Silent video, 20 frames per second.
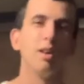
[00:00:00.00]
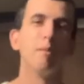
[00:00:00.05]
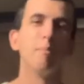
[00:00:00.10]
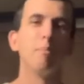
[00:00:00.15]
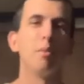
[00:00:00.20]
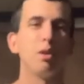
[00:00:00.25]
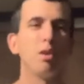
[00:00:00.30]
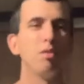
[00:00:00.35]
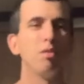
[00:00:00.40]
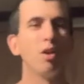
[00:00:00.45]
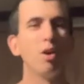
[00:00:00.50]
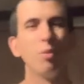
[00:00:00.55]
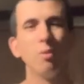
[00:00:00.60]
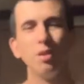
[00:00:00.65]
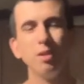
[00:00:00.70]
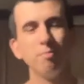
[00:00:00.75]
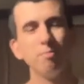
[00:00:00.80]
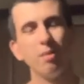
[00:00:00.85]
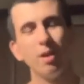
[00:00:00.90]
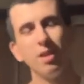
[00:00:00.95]
But you know
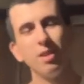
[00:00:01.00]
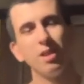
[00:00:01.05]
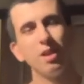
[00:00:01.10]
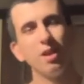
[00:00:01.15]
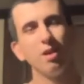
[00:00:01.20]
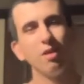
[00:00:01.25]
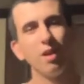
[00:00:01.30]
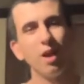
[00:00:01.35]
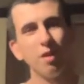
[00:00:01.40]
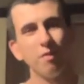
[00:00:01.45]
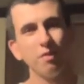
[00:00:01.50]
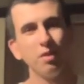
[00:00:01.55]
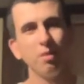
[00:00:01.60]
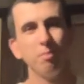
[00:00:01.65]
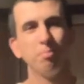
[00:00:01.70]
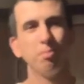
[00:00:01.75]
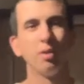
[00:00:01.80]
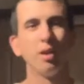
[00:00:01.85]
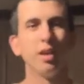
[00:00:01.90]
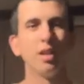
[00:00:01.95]
eBay, they don't have any
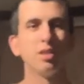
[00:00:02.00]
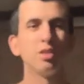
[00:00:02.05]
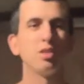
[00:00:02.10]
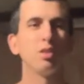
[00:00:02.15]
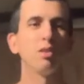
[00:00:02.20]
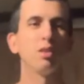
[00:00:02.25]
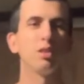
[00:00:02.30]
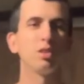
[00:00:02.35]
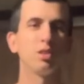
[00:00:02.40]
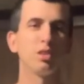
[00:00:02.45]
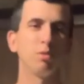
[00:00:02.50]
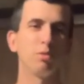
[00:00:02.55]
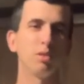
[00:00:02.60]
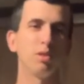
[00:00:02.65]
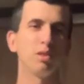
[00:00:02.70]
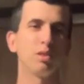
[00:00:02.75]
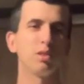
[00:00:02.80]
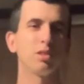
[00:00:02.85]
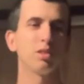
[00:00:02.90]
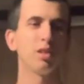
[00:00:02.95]
brains. So so it
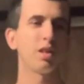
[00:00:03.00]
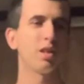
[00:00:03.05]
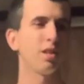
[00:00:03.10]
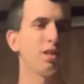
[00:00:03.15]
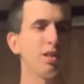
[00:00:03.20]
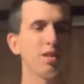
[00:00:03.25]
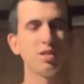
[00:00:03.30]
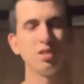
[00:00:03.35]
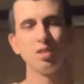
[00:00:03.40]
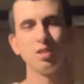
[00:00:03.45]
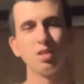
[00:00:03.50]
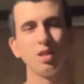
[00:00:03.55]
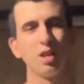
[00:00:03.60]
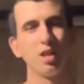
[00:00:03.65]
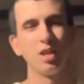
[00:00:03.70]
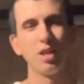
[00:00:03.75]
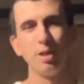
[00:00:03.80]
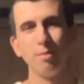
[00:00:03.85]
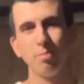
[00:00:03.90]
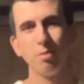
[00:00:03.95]
looks like it's just going
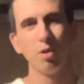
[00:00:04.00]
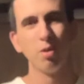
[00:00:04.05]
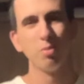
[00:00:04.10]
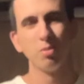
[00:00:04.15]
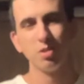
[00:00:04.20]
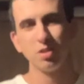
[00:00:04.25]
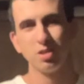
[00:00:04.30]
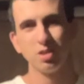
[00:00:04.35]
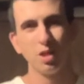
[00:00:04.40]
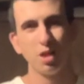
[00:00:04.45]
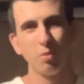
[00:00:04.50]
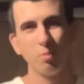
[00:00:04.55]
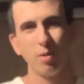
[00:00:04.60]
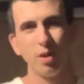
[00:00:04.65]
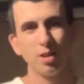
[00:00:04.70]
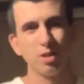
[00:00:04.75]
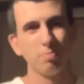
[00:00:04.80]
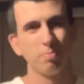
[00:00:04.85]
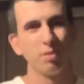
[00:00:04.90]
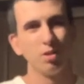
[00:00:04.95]
to keep going the same way
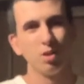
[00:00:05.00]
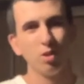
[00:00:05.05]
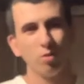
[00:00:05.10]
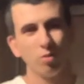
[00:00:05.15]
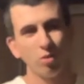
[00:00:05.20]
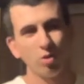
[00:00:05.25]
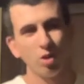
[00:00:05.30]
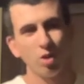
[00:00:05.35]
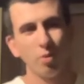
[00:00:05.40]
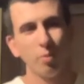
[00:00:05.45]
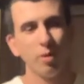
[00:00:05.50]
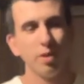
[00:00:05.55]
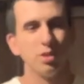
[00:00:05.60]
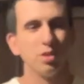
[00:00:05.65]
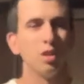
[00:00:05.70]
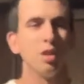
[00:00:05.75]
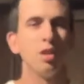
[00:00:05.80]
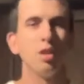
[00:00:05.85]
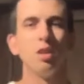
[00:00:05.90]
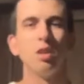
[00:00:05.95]
it's been going always.
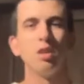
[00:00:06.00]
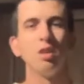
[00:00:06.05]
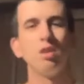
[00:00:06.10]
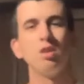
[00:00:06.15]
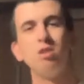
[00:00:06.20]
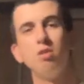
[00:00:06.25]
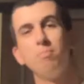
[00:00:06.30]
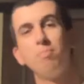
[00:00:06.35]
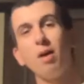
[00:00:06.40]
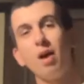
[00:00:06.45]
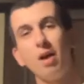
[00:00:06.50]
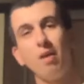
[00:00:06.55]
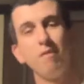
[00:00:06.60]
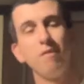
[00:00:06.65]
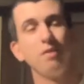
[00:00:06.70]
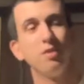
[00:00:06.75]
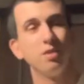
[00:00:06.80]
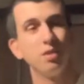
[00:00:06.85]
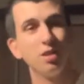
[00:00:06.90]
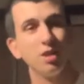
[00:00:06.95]
You buy a
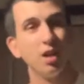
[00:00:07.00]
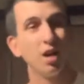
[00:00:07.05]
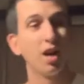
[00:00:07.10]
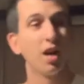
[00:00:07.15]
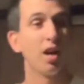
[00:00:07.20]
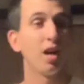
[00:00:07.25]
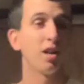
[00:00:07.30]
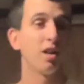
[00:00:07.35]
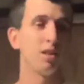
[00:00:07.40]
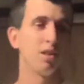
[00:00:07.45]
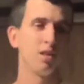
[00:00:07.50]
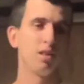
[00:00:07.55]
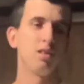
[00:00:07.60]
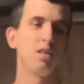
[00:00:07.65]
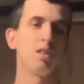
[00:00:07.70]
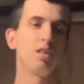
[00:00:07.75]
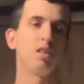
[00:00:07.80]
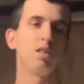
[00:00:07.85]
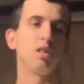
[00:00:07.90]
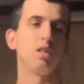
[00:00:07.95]
VCR,
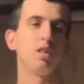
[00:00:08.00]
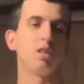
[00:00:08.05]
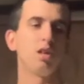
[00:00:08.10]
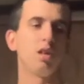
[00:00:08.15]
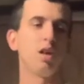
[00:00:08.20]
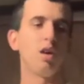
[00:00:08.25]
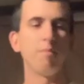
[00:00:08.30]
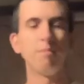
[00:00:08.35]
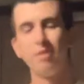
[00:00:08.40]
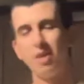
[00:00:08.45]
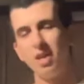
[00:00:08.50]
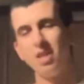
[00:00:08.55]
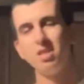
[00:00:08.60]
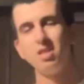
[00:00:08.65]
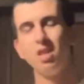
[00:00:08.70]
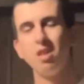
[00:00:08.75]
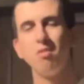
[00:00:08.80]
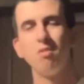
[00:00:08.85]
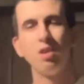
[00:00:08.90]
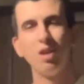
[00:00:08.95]
um, they
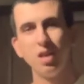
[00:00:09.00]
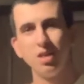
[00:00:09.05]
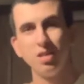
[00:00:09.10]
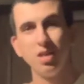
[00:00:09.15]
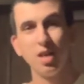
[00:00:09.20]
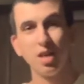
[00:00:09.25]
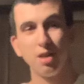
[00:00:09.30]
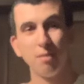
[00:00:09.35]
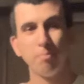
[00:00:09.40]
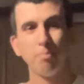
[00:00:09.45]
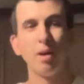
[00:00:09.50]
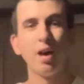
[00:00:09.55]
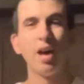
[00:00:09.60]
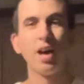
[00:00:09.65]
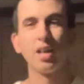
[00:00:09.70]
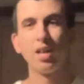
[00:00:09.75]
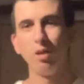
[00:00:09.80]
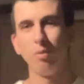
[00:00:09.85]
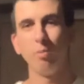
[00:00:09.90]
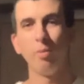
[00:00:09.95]
say you can't take it
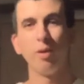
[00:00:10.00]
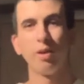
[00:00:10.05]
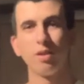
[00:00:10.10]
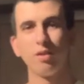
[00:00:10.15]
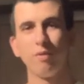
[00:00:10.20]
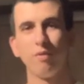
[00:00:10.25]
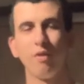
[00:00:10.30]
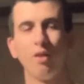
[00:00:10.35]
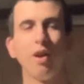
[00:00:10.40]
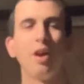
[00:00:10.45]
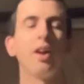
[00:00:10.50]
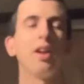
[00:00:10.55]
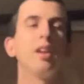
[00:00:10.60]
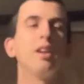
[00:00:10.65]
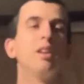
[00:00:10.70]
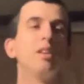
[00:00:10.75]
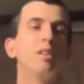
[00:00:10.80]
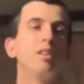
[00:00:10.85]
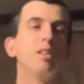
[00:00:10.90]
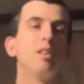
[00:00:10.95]
back, it works fine.
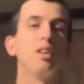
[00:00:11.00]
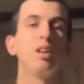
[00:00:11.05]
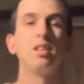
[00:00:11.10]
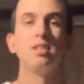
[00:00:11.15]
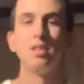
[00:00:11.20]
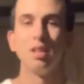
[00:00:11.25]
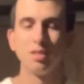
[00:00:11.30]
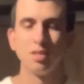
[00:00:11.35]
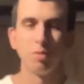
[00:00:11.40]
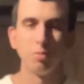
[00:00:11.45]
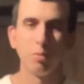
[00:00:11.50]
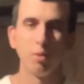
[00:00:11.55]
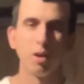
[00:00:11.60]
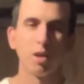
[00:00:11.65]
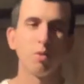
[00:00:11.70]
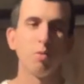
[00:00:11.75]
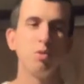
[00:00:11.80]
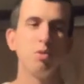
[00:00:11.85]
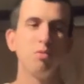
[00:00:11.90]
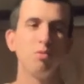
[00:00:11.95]
It doesn't
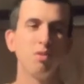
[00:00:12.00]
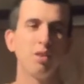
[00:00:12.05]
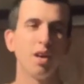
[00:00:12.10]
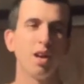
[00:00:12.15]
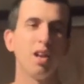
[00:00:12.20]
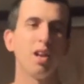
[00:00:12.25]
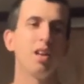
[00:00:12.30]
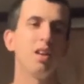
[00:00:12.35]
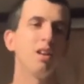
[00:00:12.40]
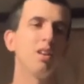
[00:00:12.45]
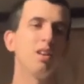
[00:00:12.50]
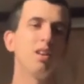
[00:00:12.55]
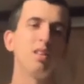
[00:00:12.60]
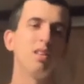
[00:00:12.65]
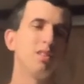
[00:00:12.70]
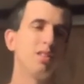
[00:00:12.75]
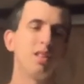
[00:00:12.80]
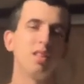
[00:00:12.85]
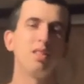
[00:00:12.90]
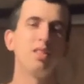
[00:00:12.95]
work when you get it,
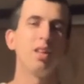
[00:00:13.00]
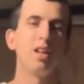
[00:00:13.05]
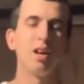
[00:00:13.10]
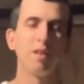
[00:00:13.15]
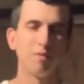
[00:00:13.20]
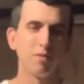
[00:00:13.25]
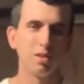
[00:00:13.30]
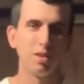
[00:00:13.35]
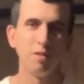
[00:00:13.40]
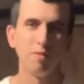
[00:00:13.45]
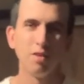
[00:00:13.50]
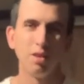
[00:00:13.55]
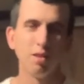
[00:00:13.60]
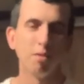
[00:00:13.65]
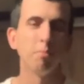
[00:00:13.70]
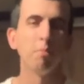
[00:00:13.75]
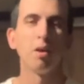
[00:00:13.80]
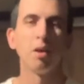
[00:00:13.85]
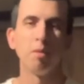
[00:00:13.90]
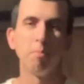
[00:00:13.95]
and then they have to give you
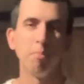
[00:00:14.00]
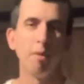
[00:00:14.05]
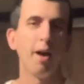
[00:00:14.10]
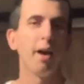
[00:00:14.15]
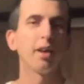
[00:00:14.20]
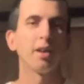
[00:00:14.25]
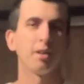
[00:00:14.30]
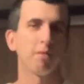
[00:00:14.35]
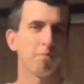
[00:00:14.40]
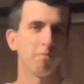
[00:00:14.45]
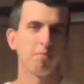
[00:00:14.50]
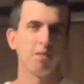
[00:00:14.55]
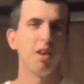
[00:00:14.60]
your money back.